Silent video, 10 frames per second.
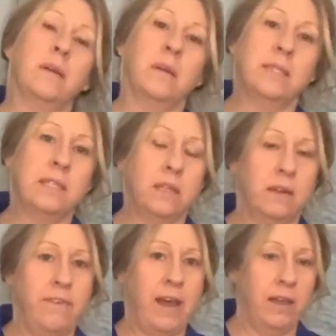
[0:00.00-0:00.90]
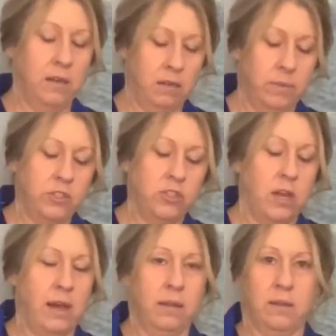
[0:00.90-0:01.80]
solidified, which
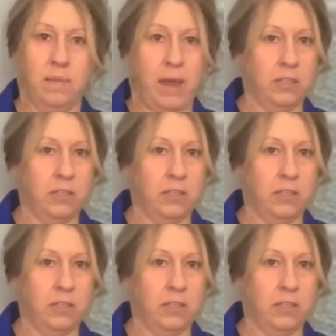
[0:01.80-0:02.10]
I'll come back